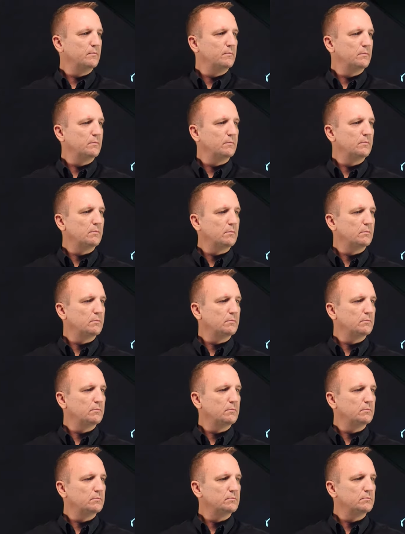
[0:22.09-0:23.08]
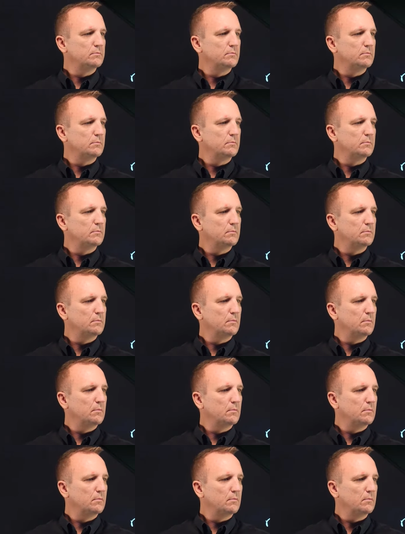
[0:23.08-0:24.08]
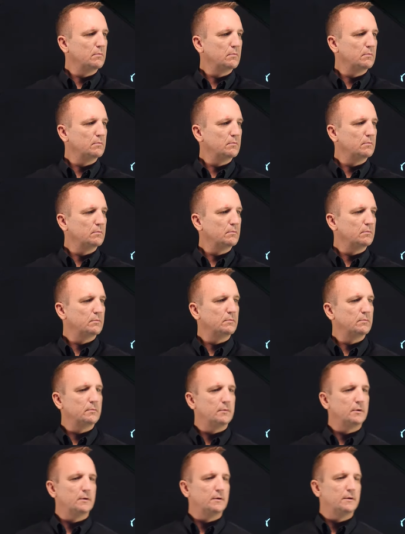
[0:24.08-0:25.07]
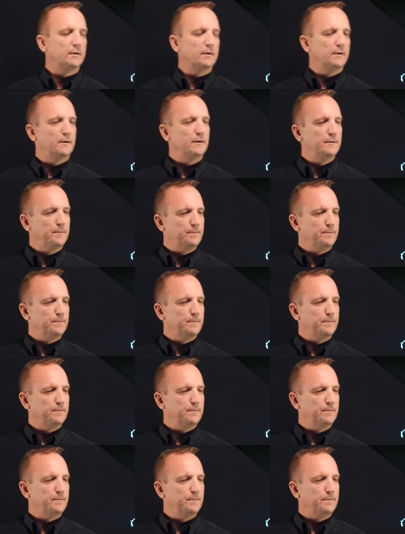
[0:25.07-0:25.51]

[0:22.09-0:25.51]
Nothing is said.